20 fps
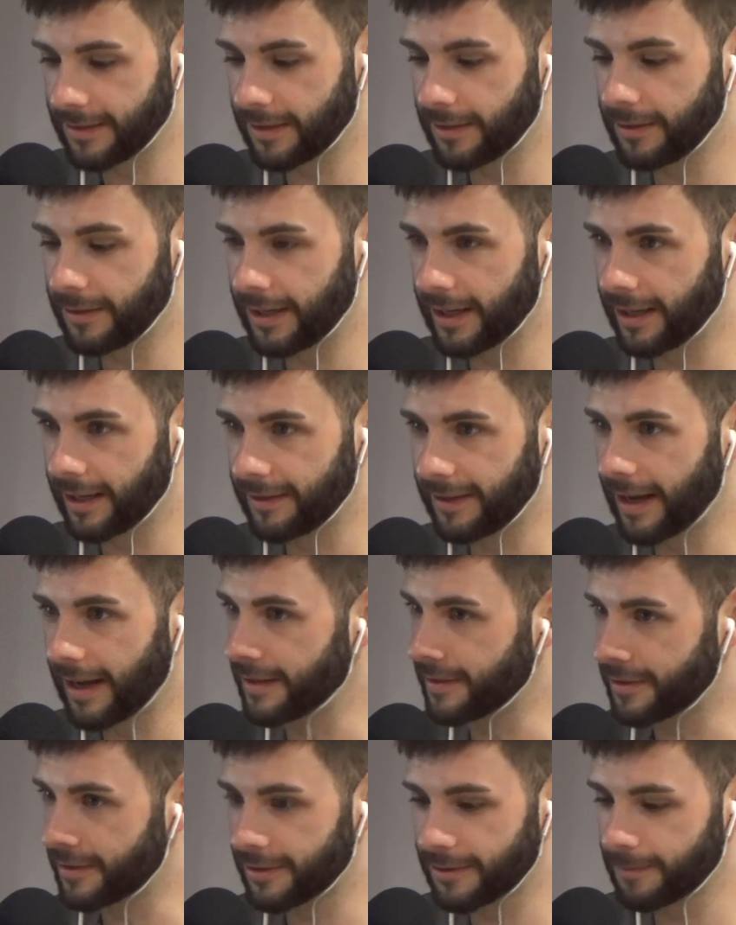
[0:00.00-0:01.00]
That is it. Yeah,
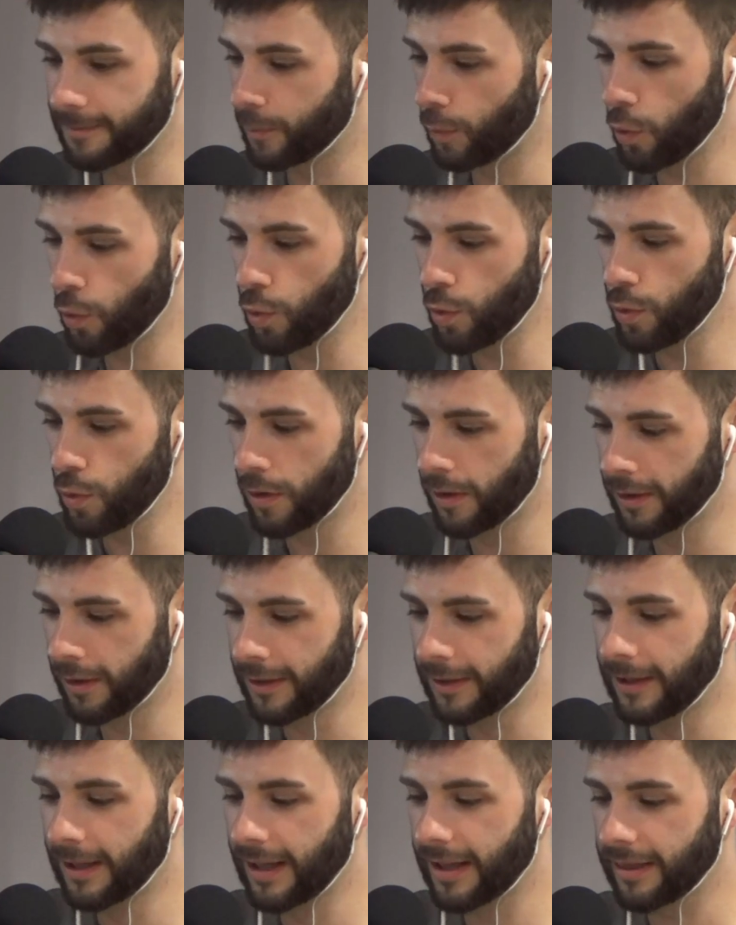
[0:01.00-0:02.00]
that is. Ooh,
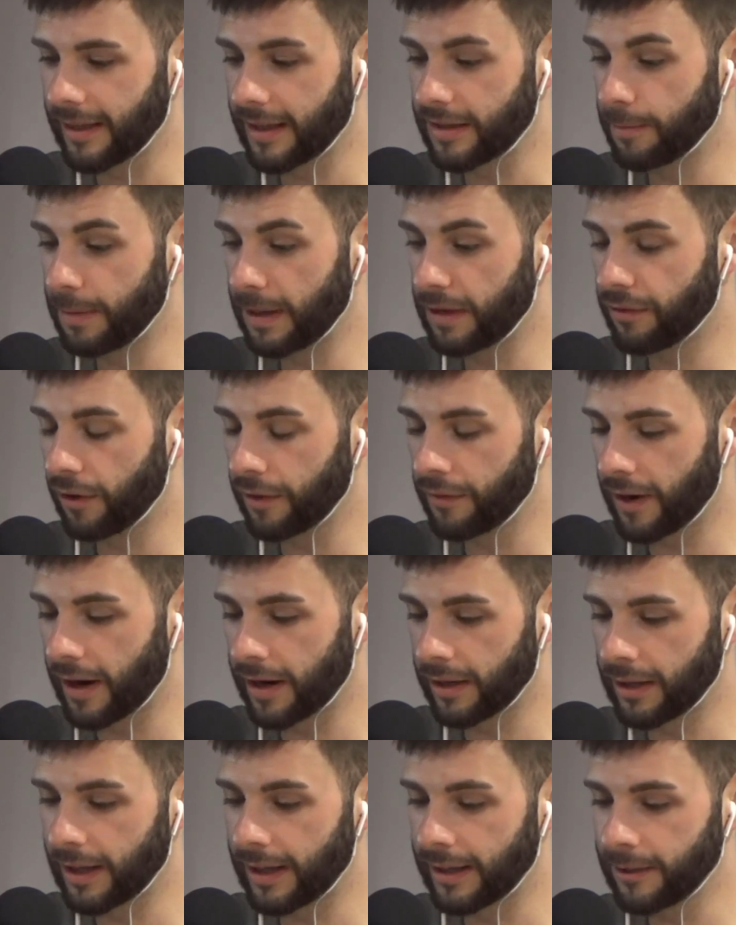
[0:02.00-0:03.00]
that's a big fight for
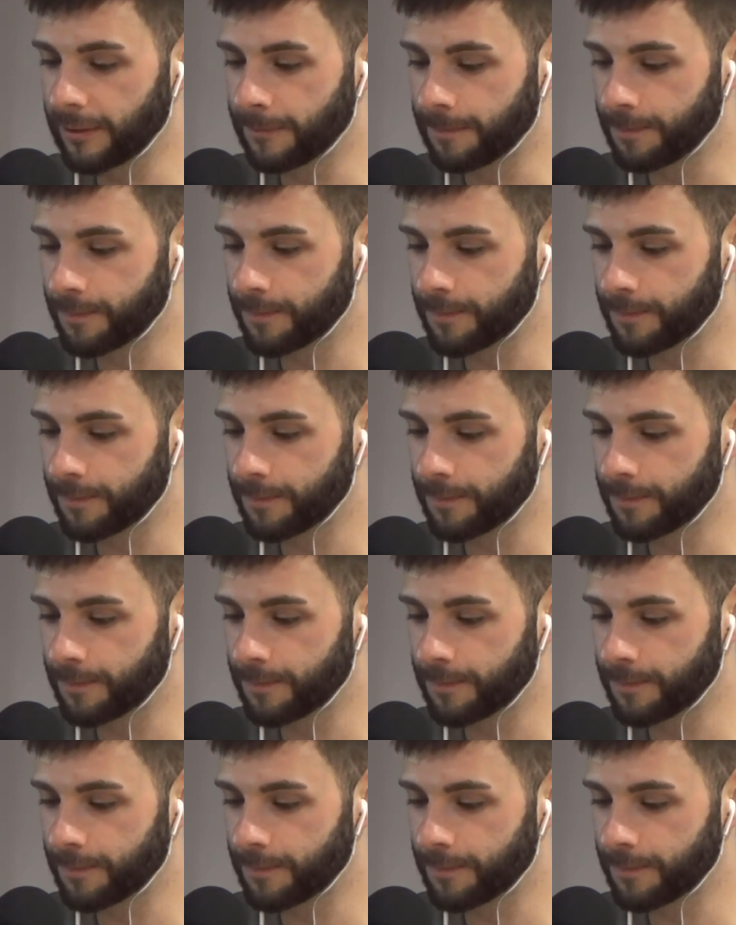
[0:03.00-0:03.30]
Arnold Allen.